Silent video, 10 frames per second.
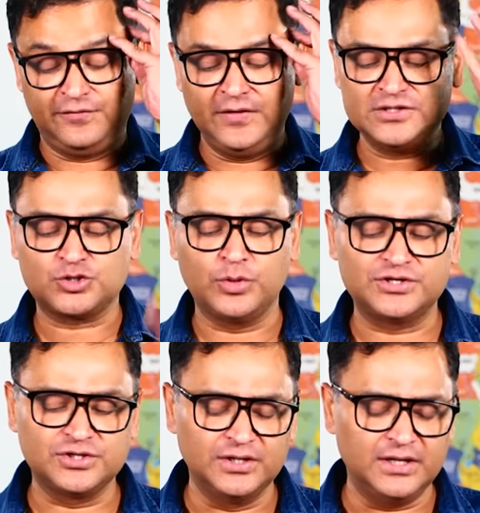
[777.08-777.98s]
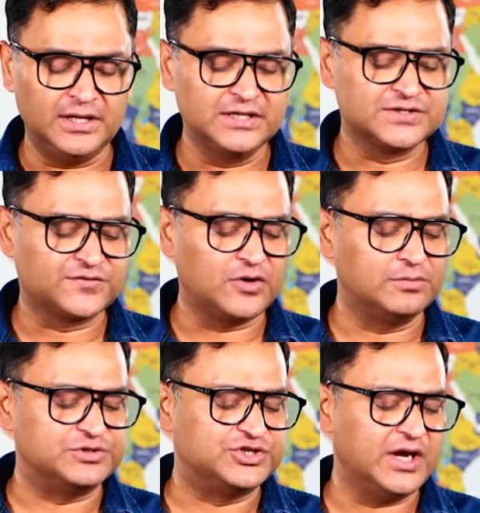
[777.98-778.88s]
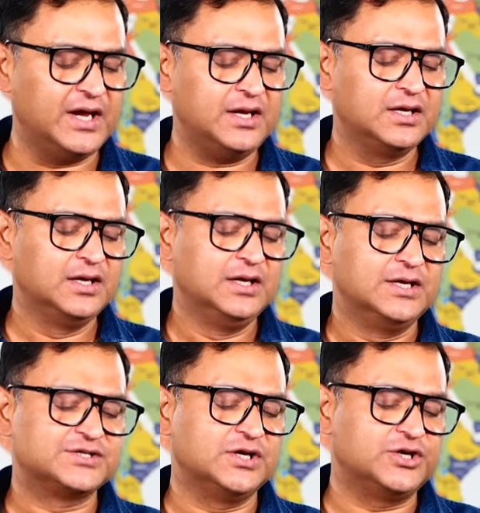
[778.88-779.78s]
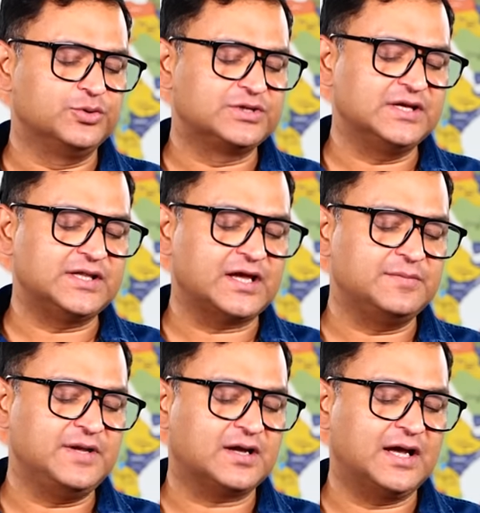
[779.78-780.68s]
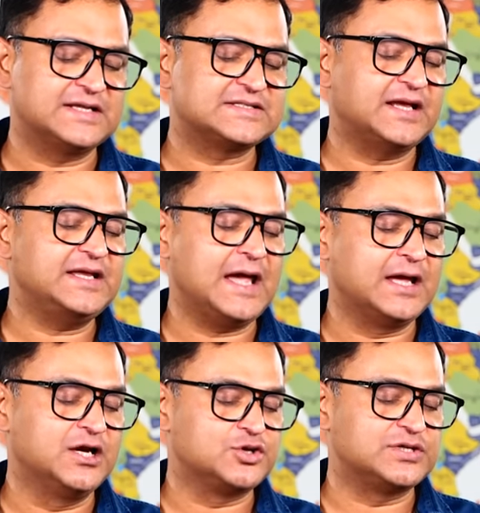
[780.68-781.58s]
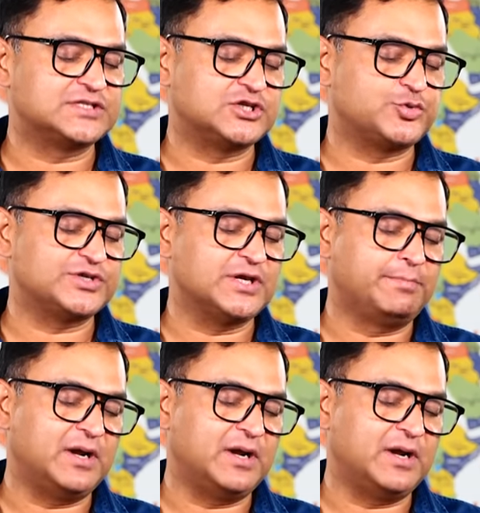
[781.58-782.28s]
The first question is from Jay. Sir, do you think there can be a Khalistani angle to this situation?